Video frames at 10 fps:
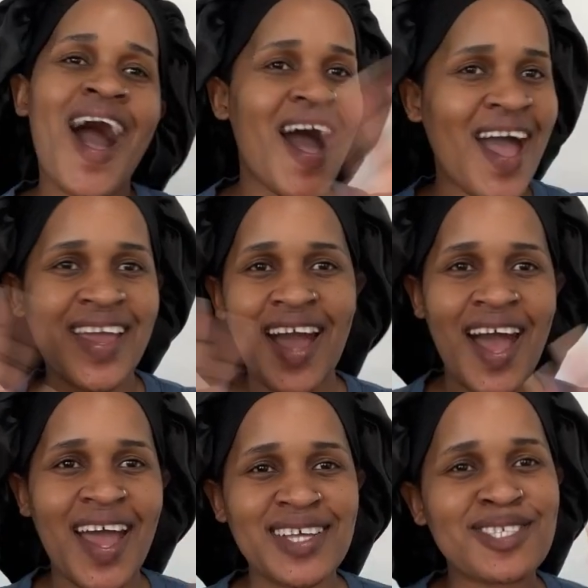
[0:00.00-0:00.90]
Hi
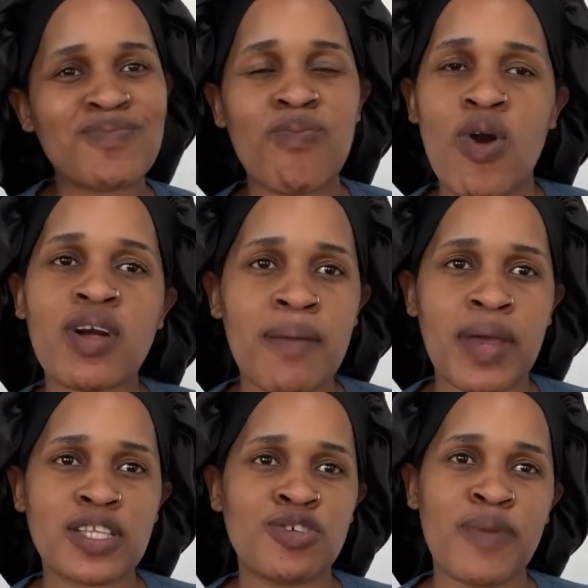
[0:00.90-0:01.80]
guys, welcome
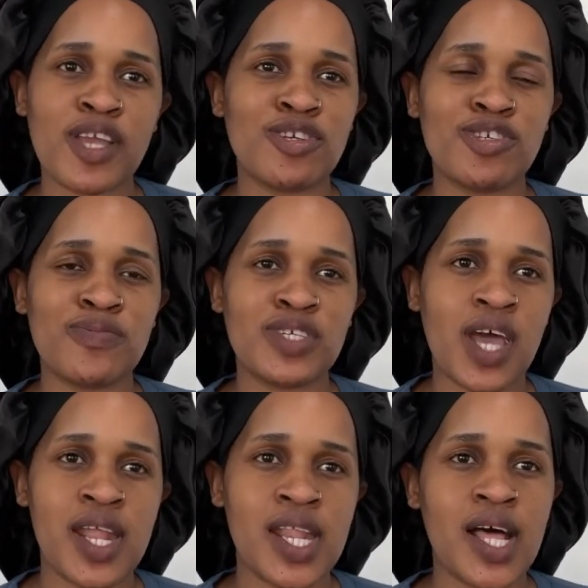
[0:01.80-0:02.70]
back to my YouTube
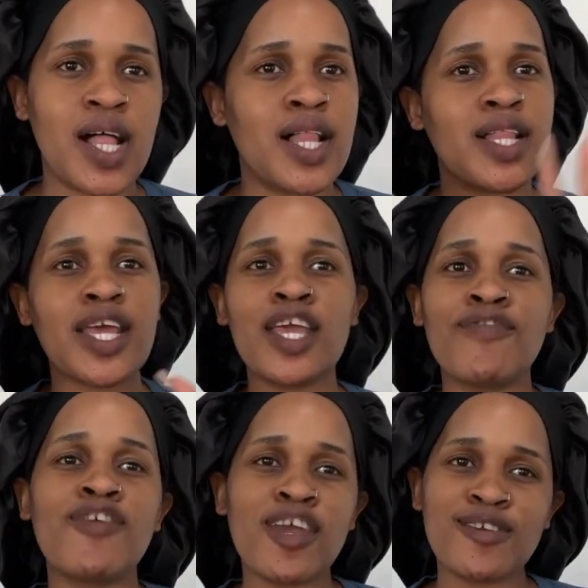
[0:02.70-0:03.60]
channel.
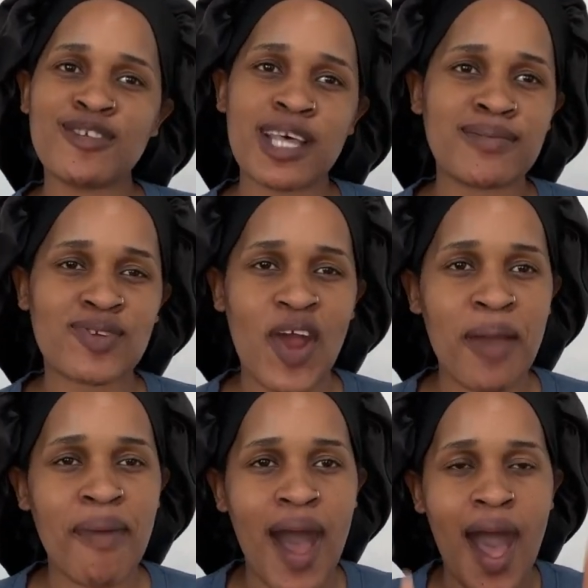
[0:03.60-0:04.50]
If you're a new
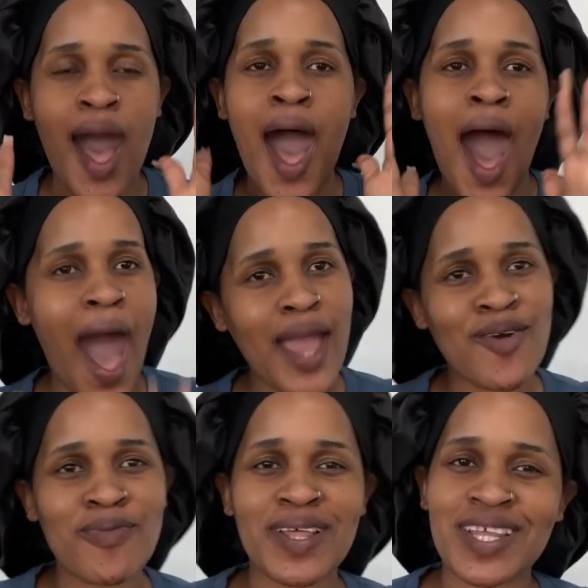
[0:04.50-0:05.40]
subscriber, I
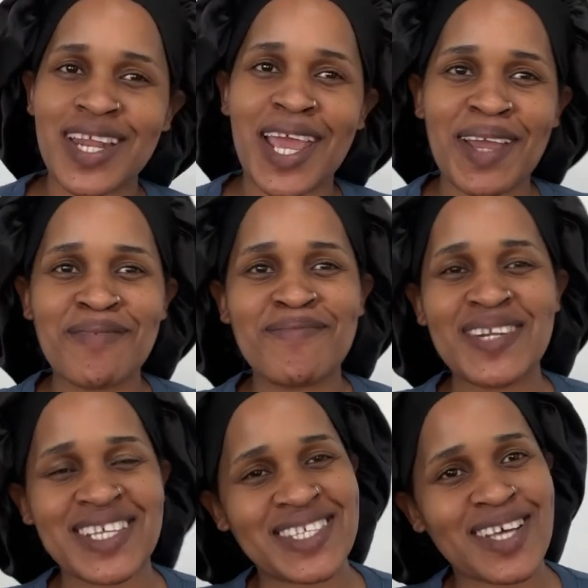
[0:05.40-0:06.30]
go by the name
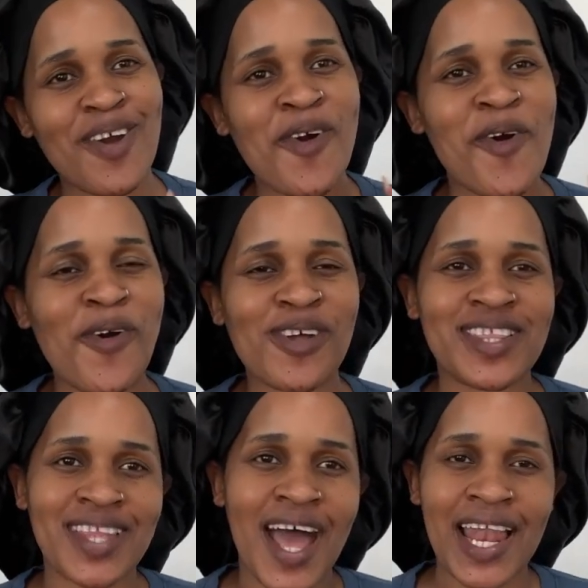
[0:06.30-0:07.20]
Lesego
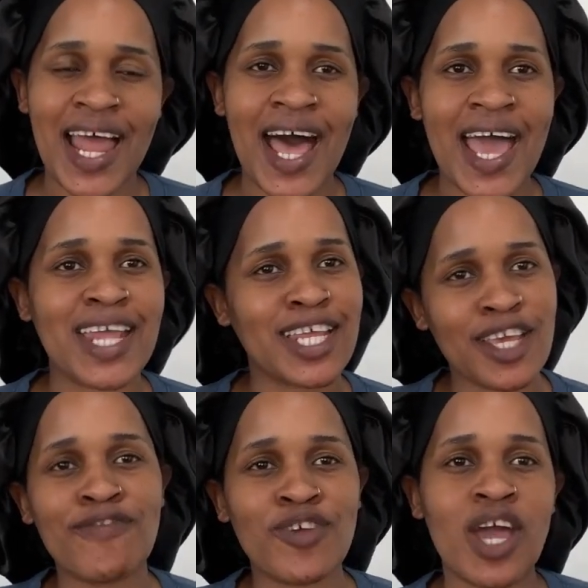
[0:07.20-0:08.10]
Tala, and
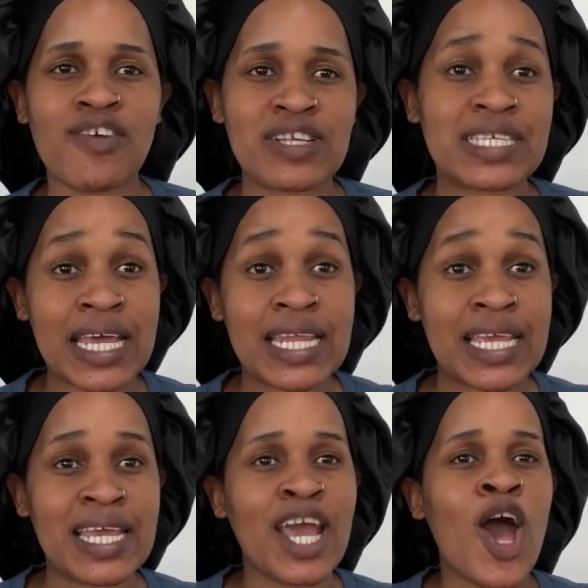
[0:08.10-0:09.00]
if you're a
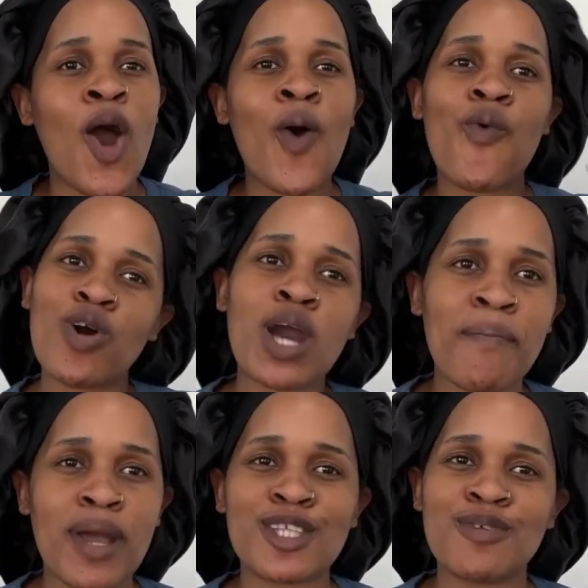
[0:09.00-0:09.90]
returnee, welcome
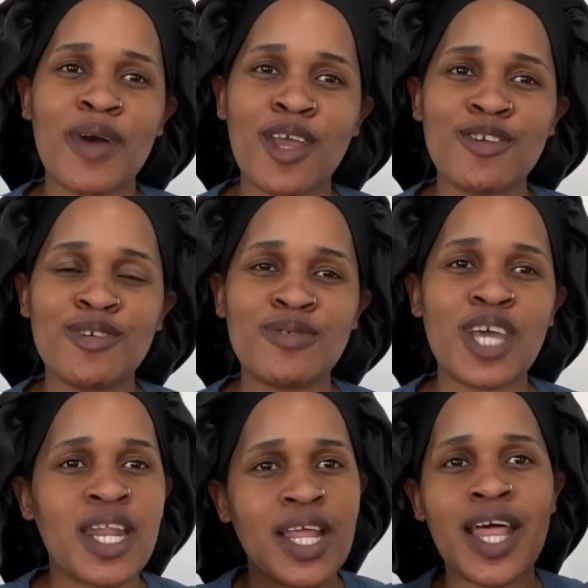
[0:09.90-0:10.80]
back to my YouTube
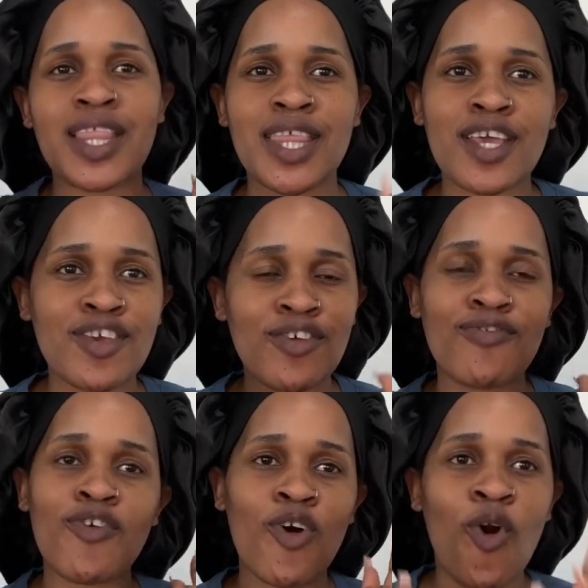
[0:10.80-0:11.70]
channel and thank you
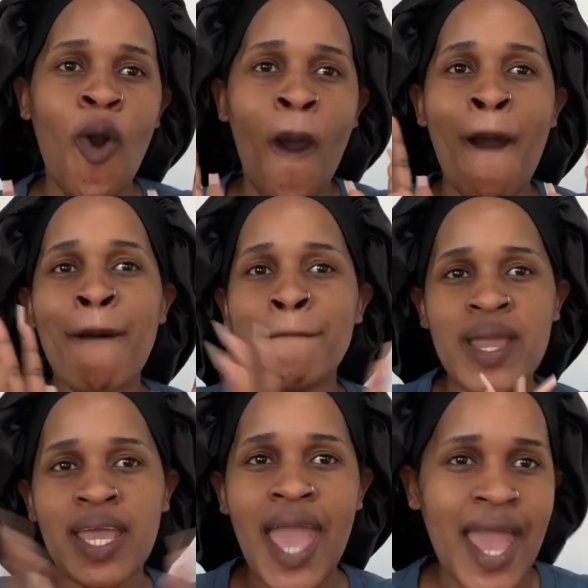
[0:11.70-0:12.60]
for
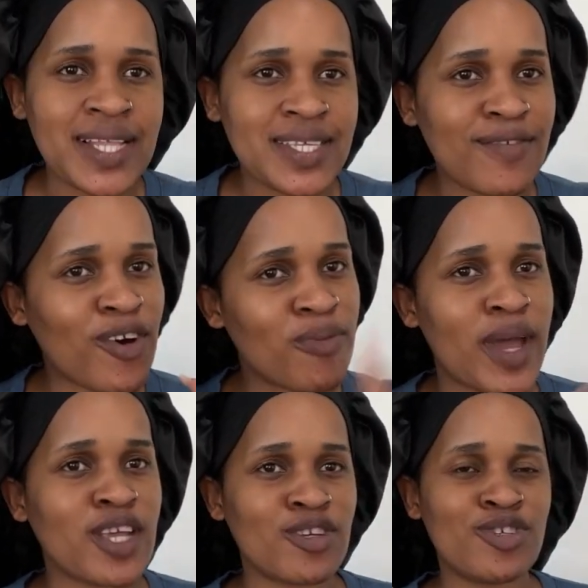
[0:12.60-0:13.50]
being active on my
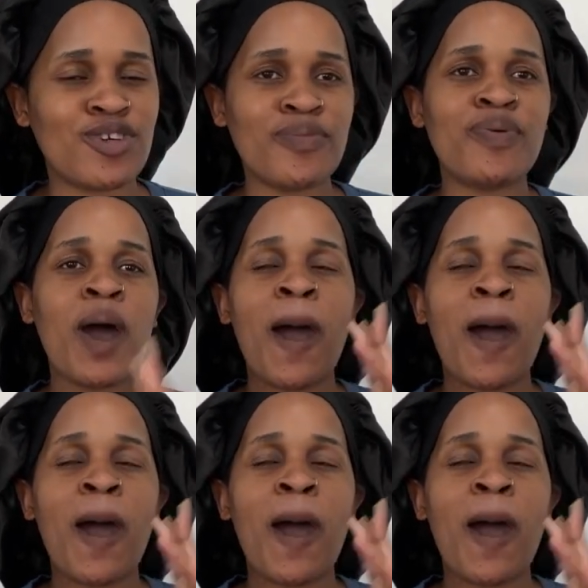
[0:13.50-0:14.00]
YouTube.